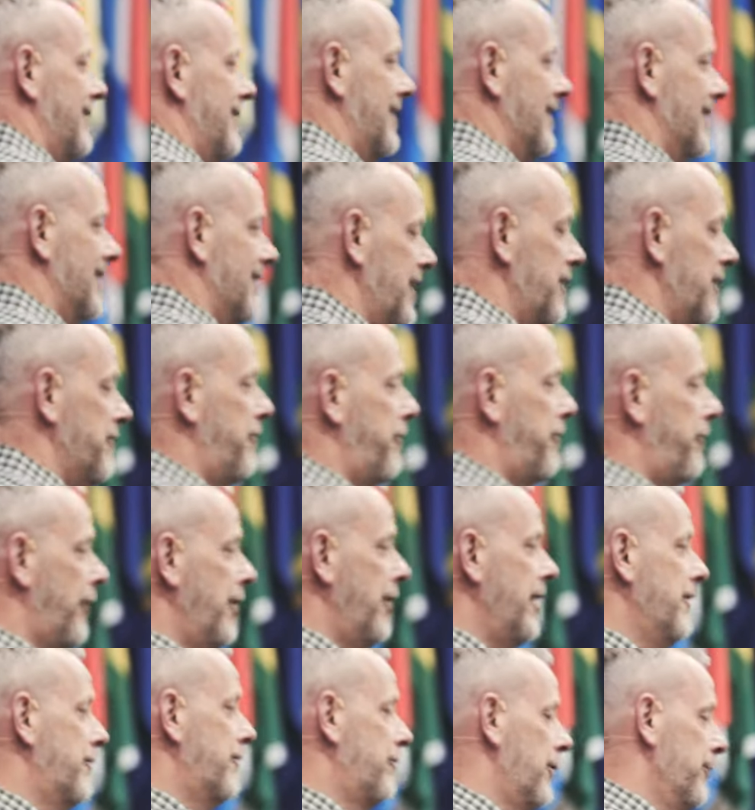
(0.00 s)
to live
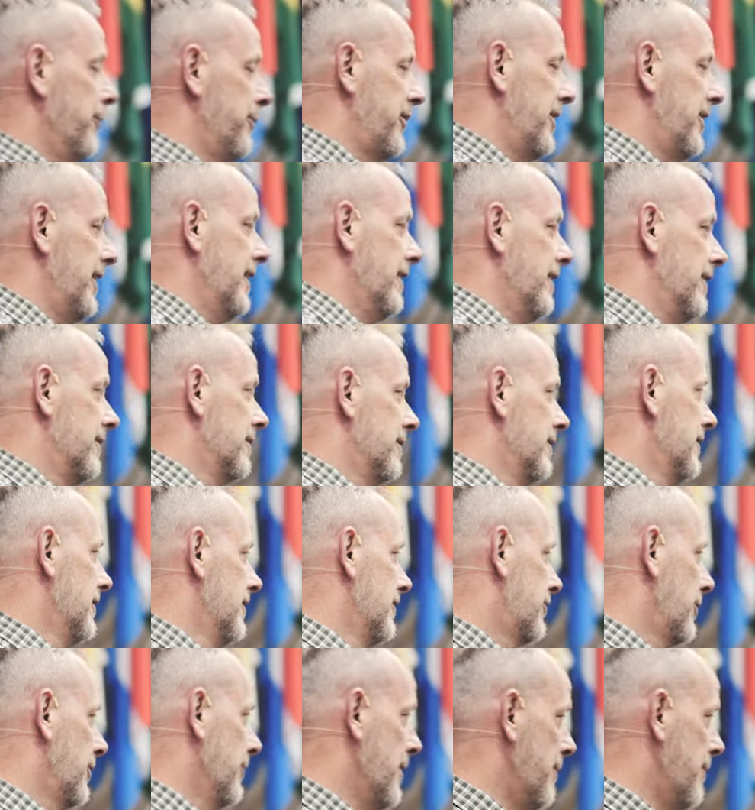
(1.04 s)
free from sin,
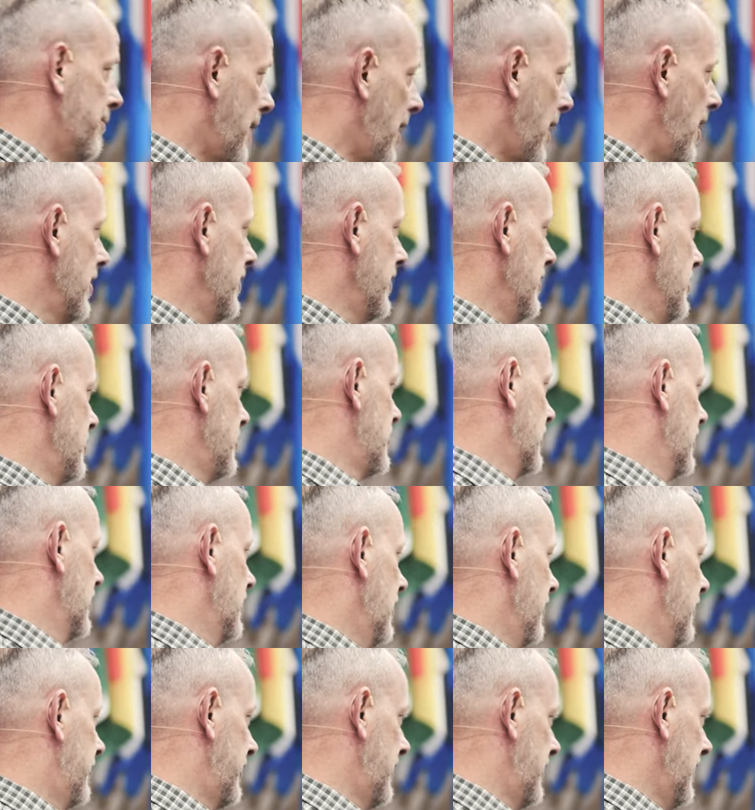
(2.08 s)
from the bondage
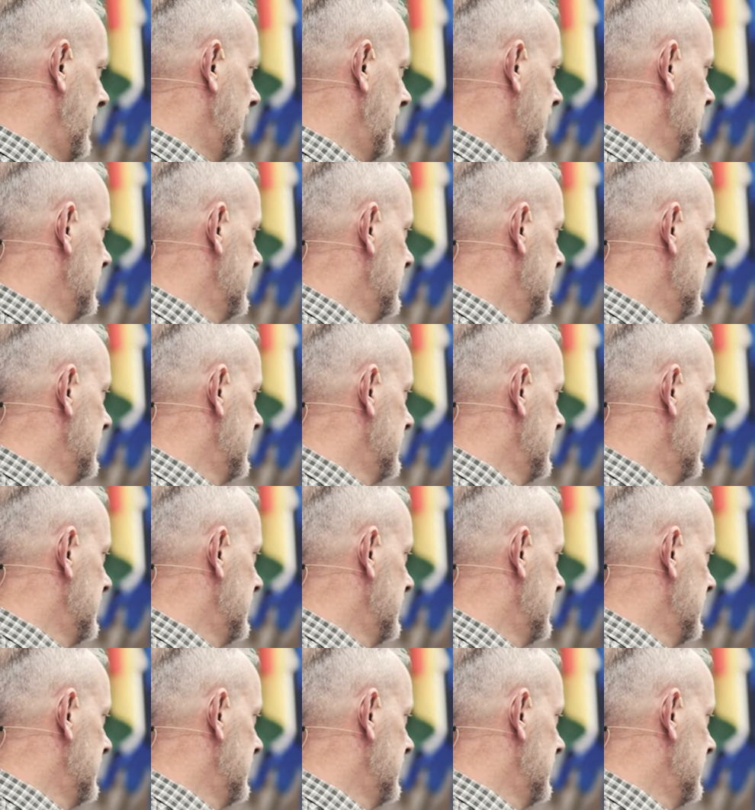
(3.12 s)
of sin.